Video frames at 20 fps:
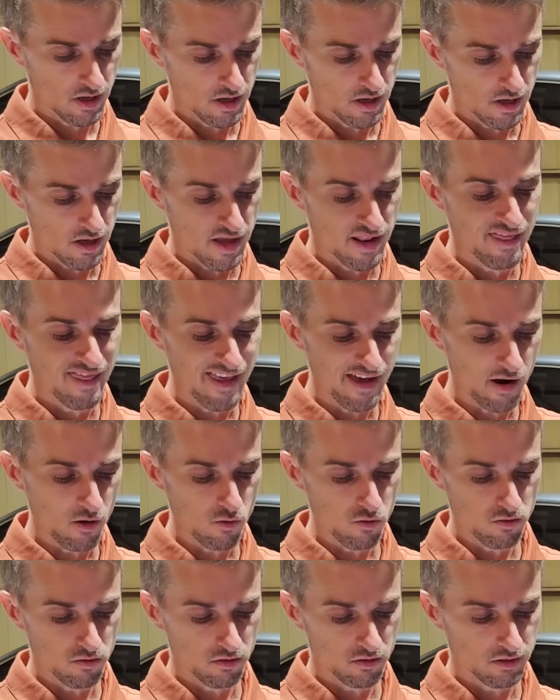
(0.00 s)
and now
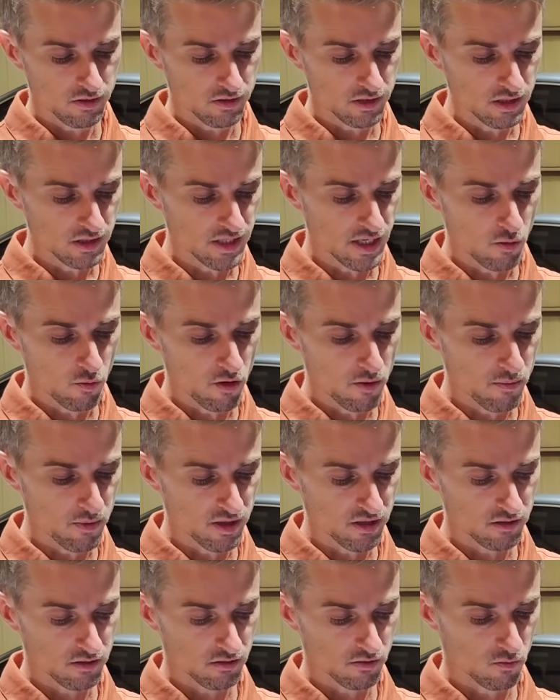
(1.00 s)
this
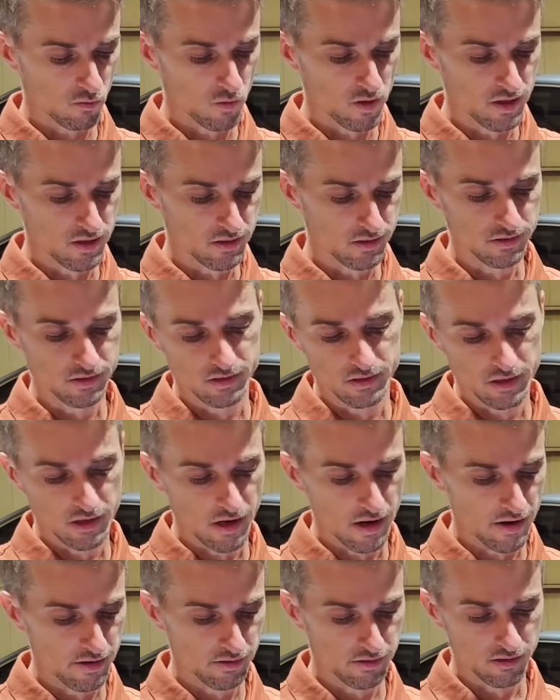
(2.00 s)
equipment will
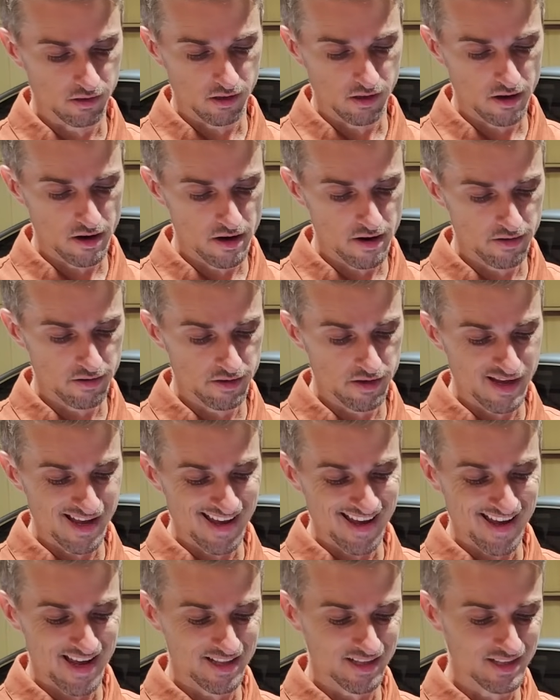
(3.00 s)
scan the car,
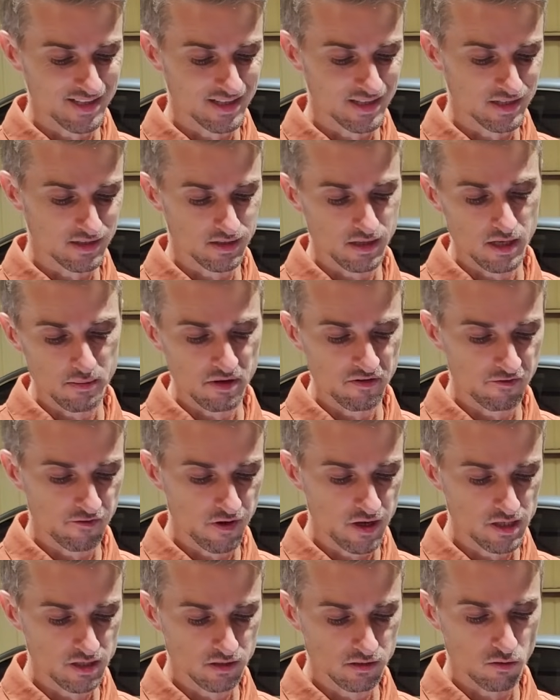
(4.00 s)
and it's extremely
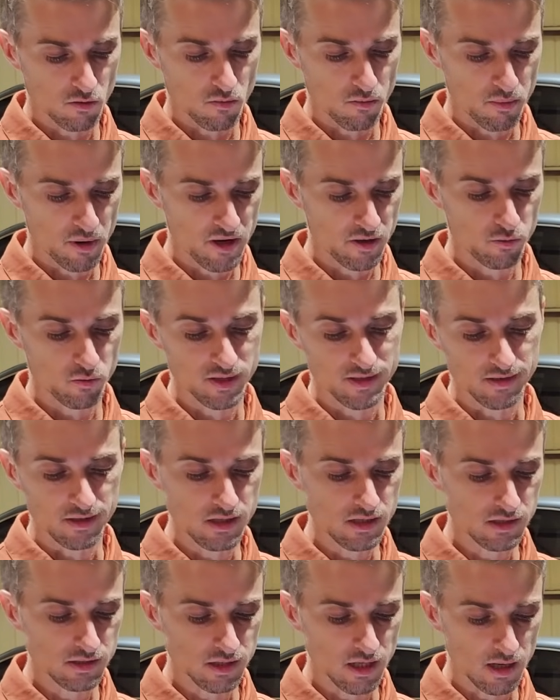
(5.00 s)
fast compared with
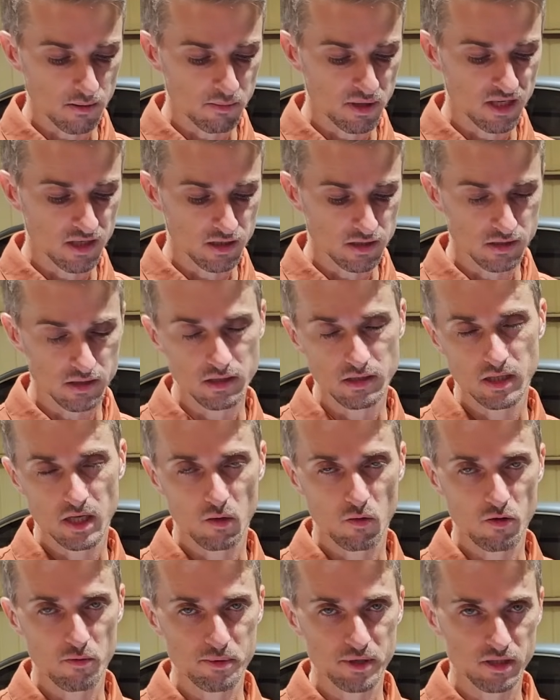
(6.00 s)
ISTA, because this
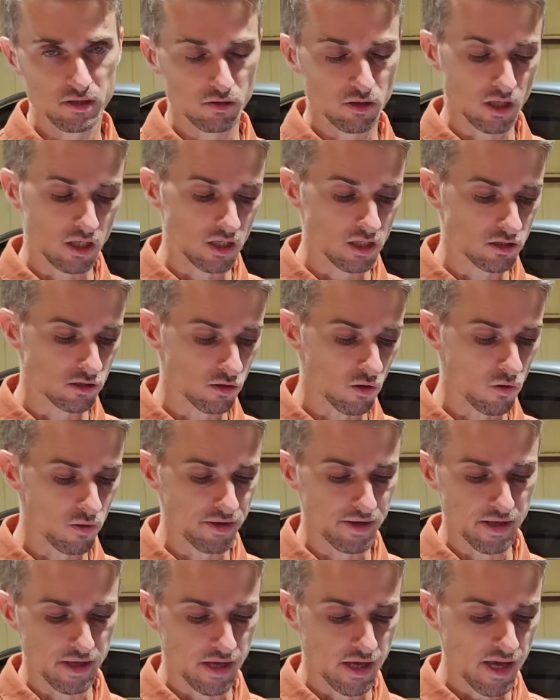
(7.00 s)
equipment, it's
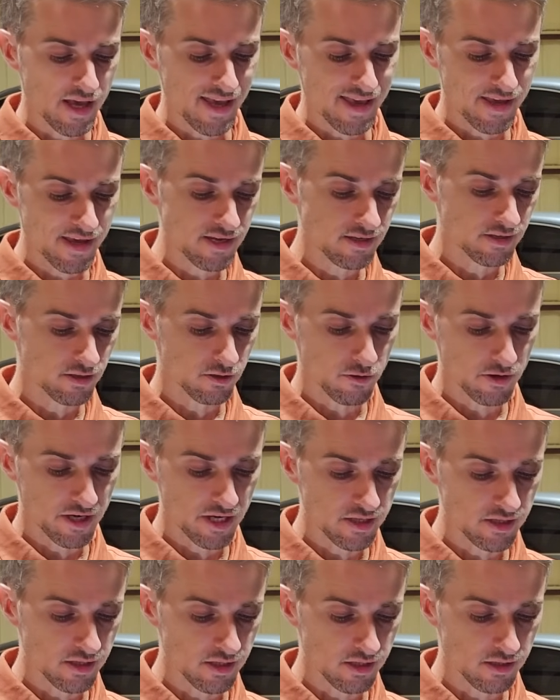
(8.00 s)
only
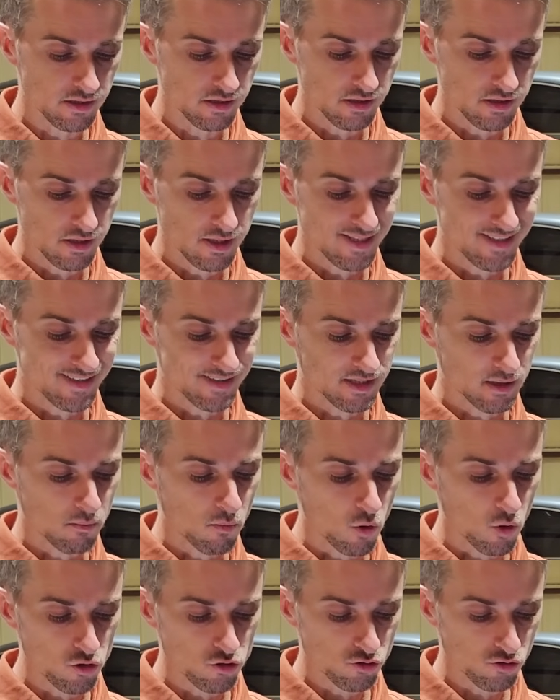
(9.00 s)
interrogating the
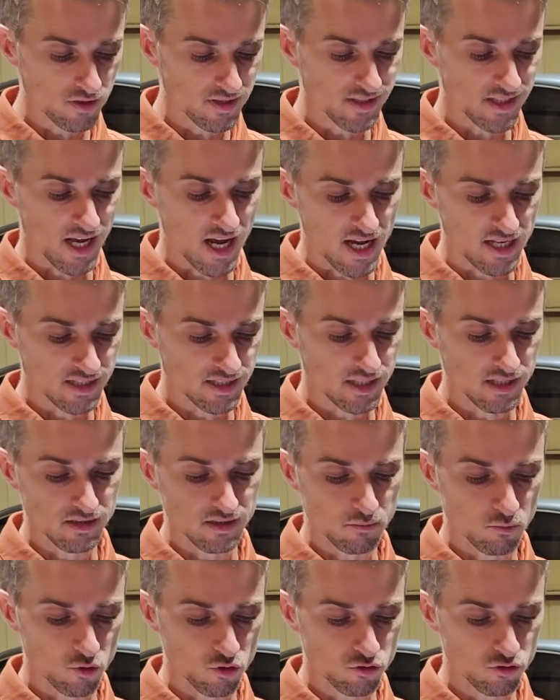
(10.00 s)
modules, asking the
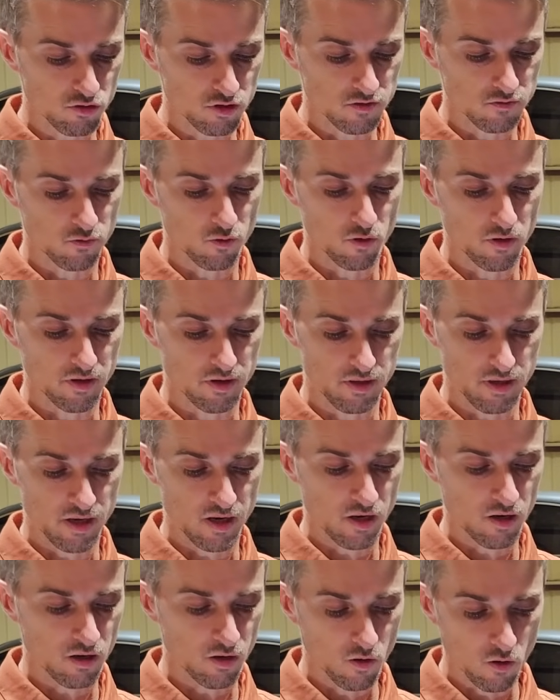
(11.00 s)
modules for
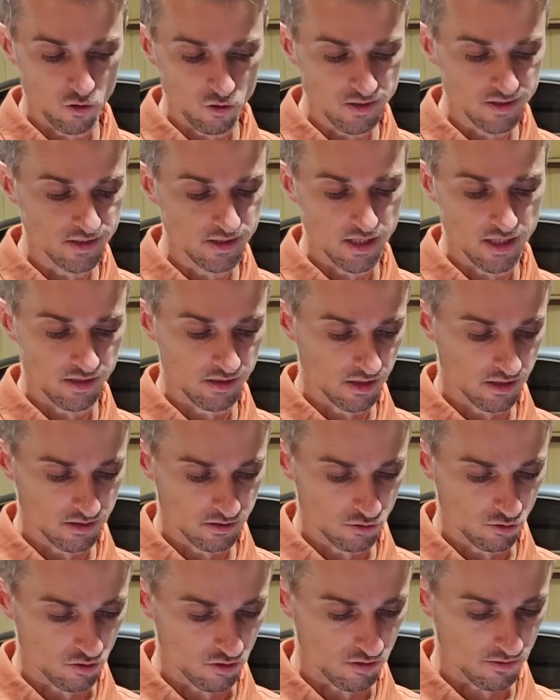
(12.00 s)
codes, and
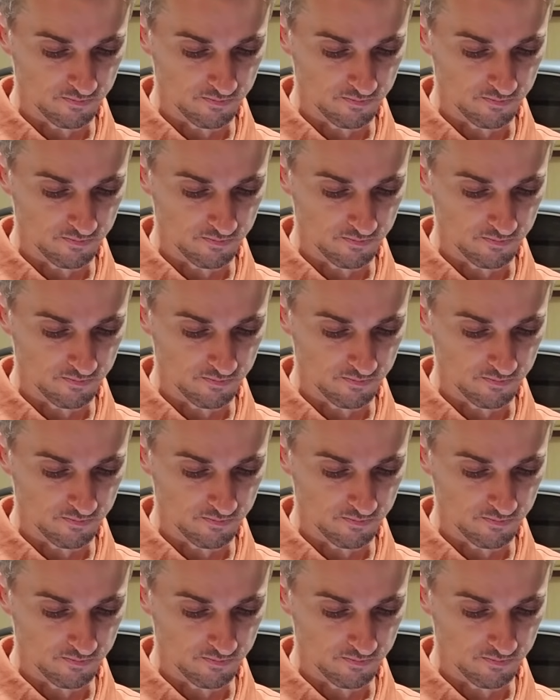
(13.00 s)
that's all.